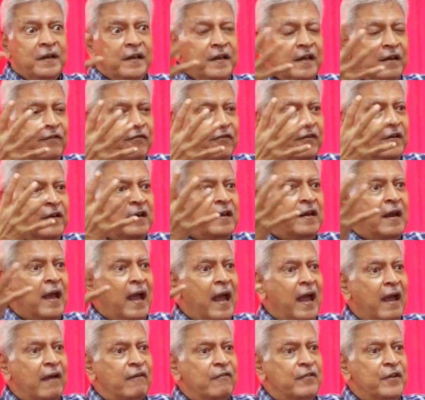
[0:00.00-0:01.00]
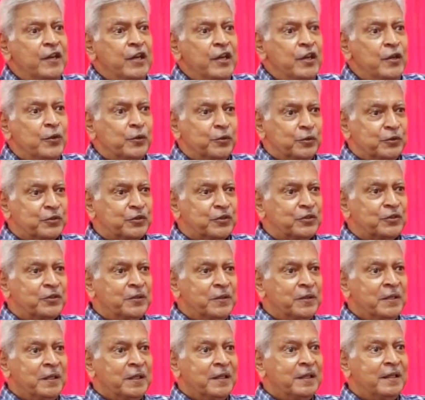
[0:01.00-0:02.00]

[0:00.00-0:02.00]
different avenues